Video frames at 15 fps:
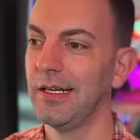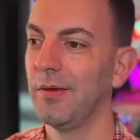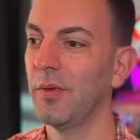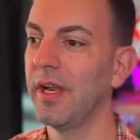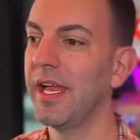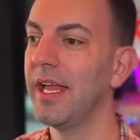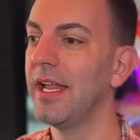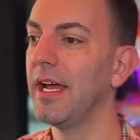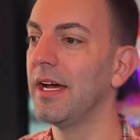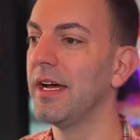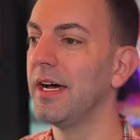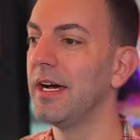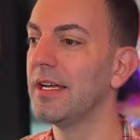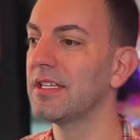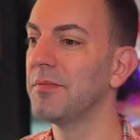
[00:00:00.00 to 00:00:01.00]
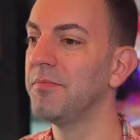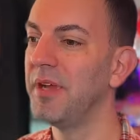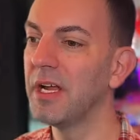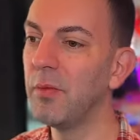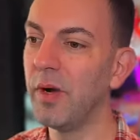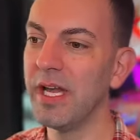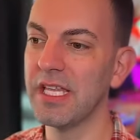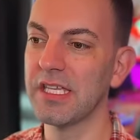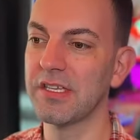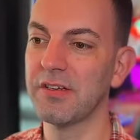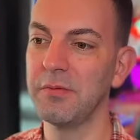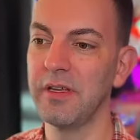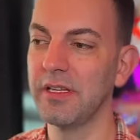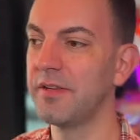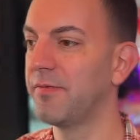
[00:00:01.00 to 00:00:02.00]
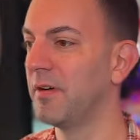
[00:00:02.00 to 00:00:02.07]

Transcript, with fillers: We need uh, some big wins from the,